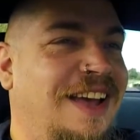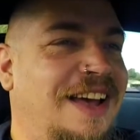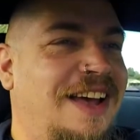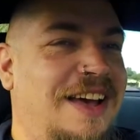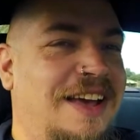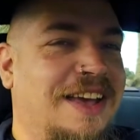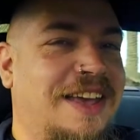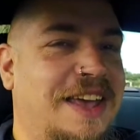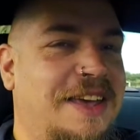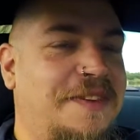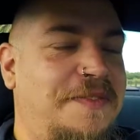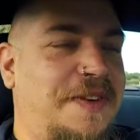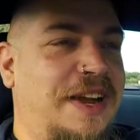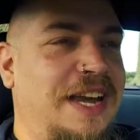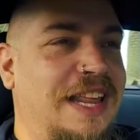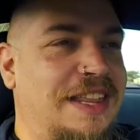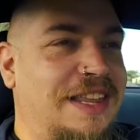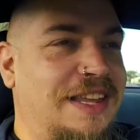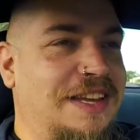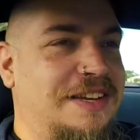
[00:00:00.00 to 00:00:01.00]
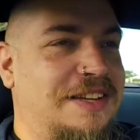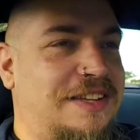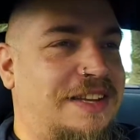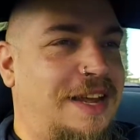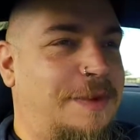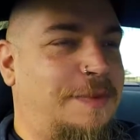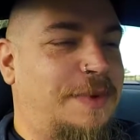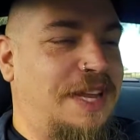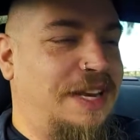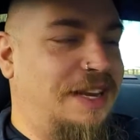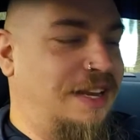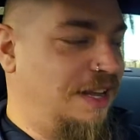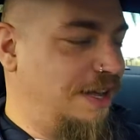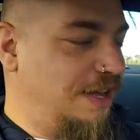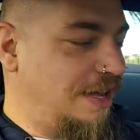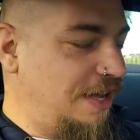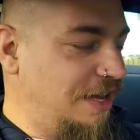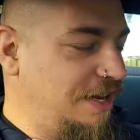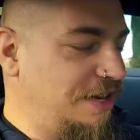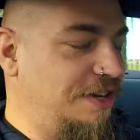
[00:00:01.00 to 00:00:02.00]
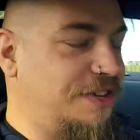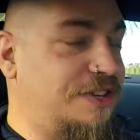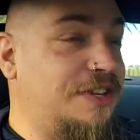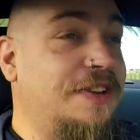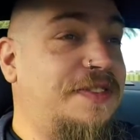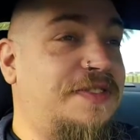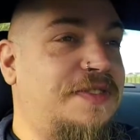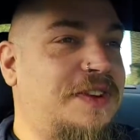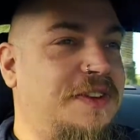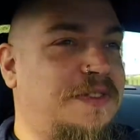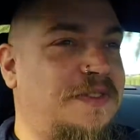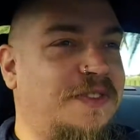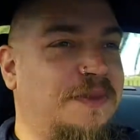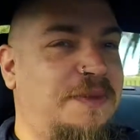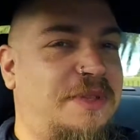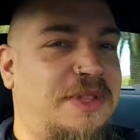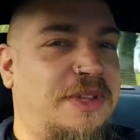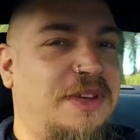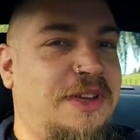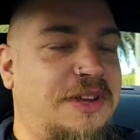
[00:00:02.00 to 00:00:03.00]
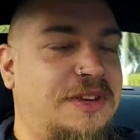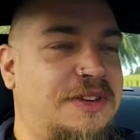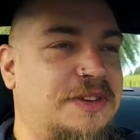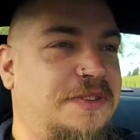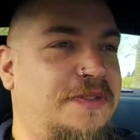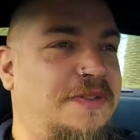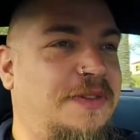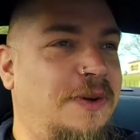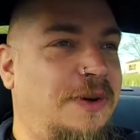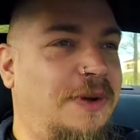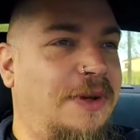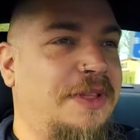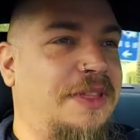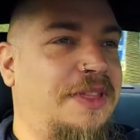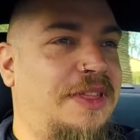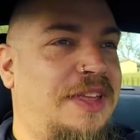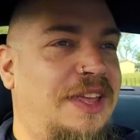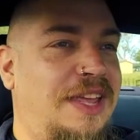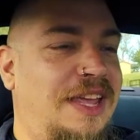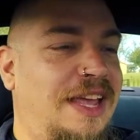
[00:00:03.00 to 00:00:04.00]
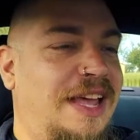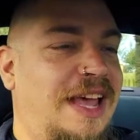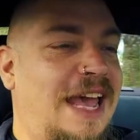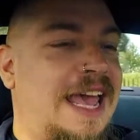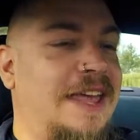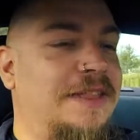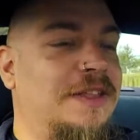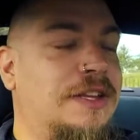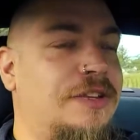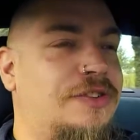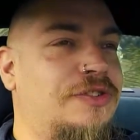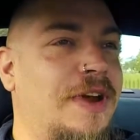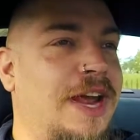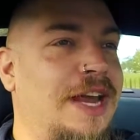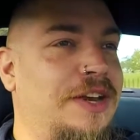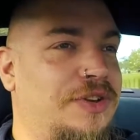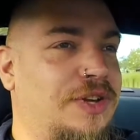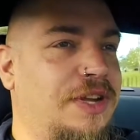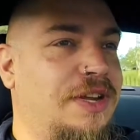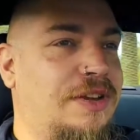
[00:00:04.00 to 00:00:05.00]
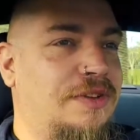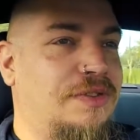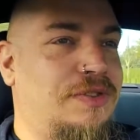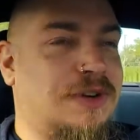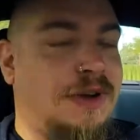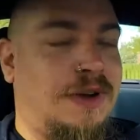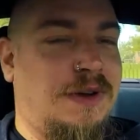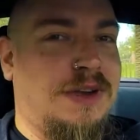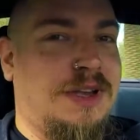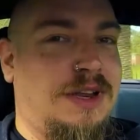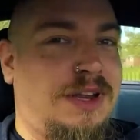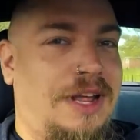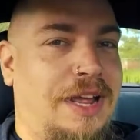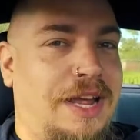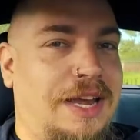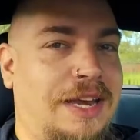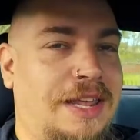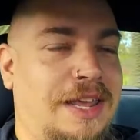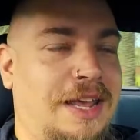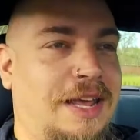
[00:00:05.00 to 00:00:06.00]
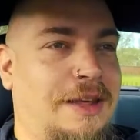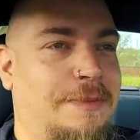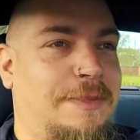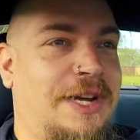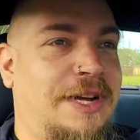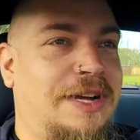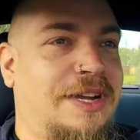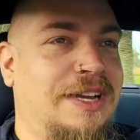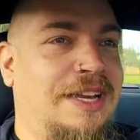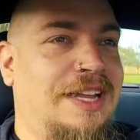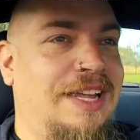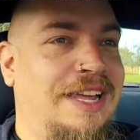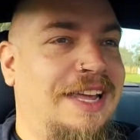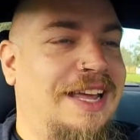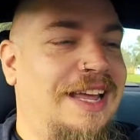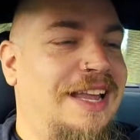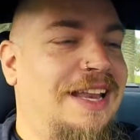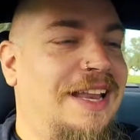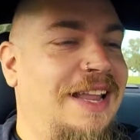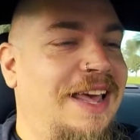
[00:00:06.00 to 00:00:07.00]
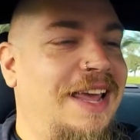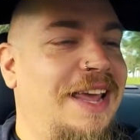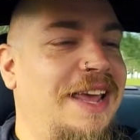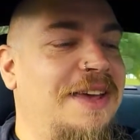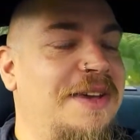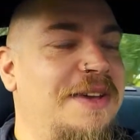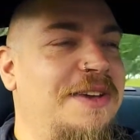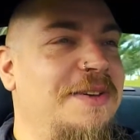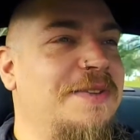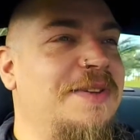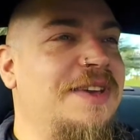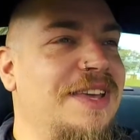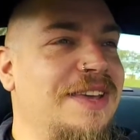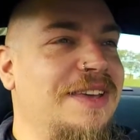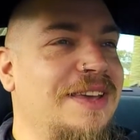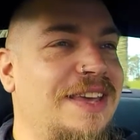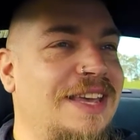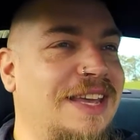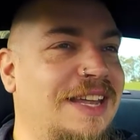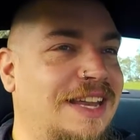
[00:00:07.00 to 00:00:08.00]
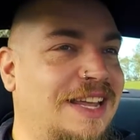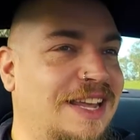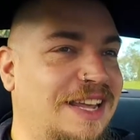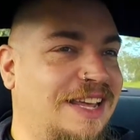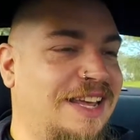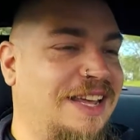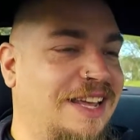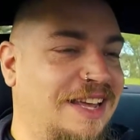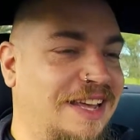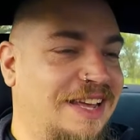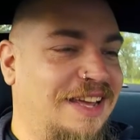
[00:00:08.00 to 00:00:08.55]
Okay, a funny thing just happened. I just shifted from third to fourth and the traction control light came on. Like, who are you kidding?